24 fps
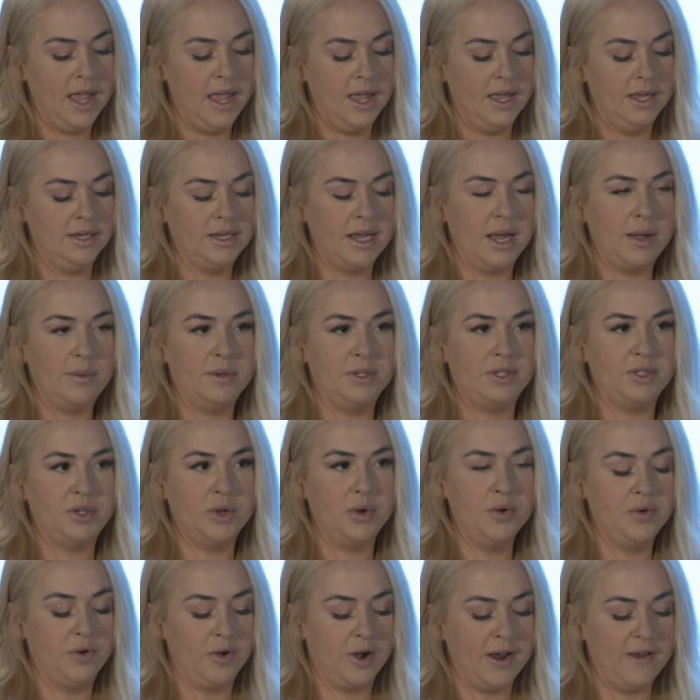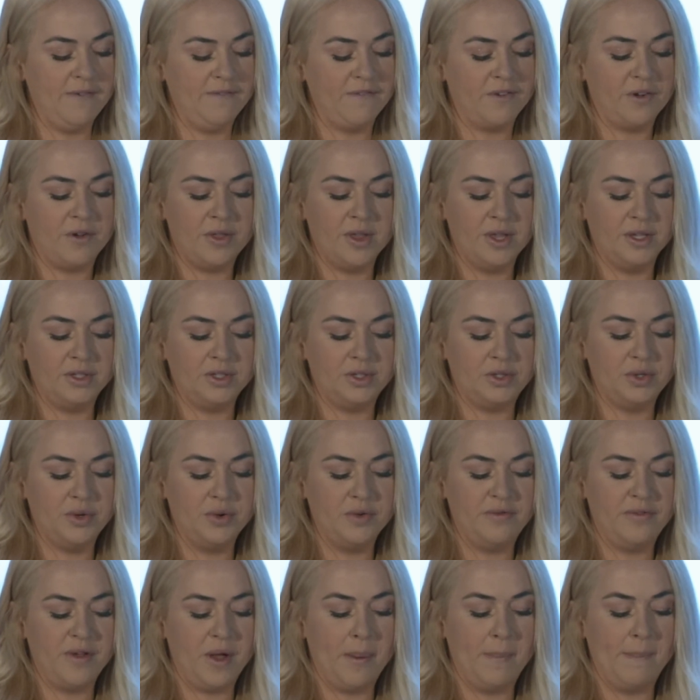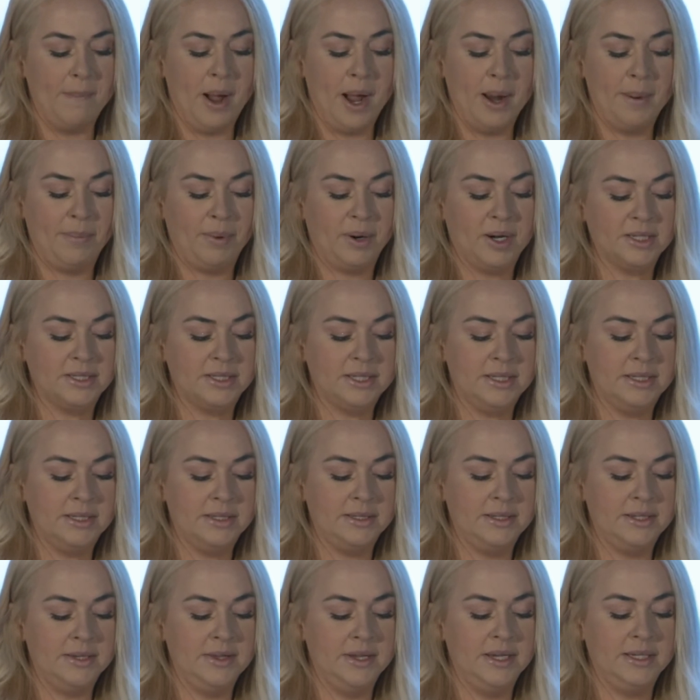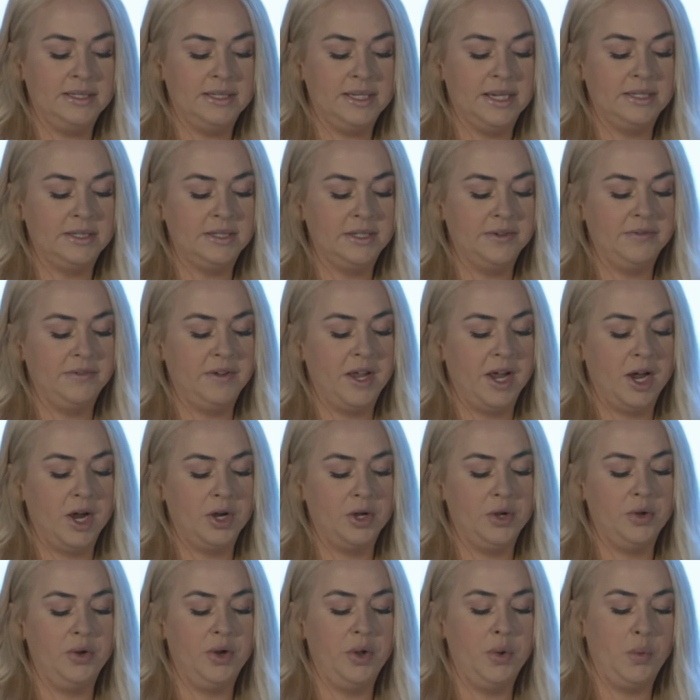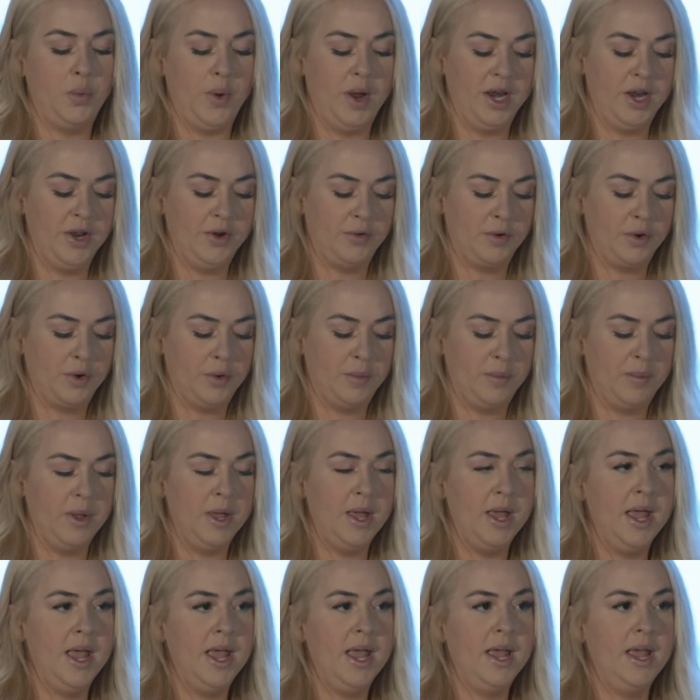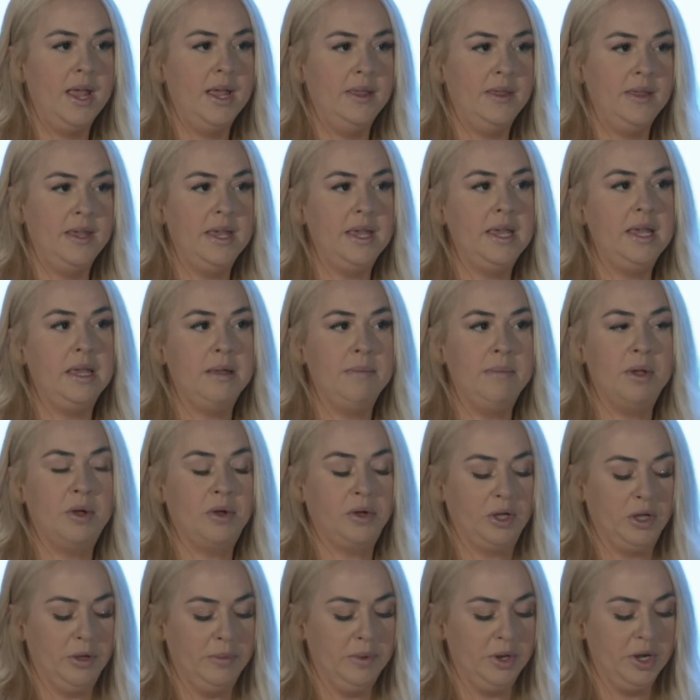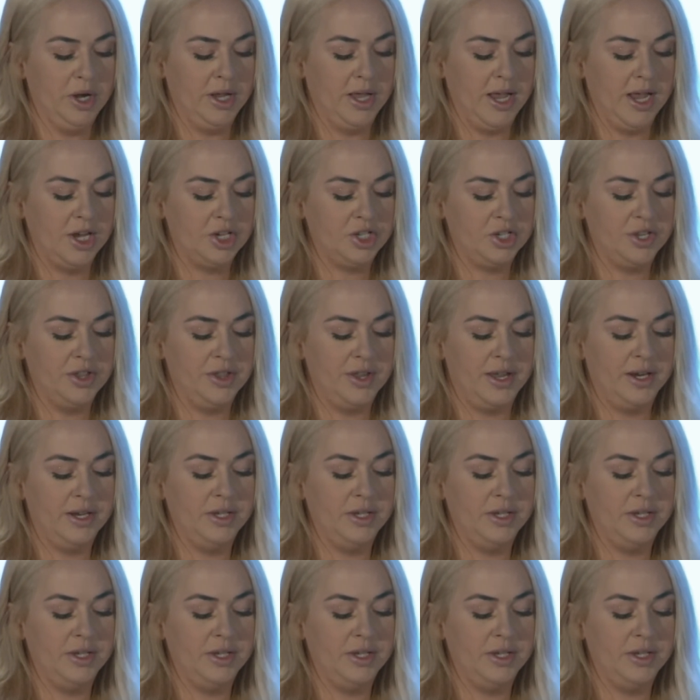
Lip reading: And I was so grateful that Sue felt my presence in the intensive care unit waiting room and the email communication that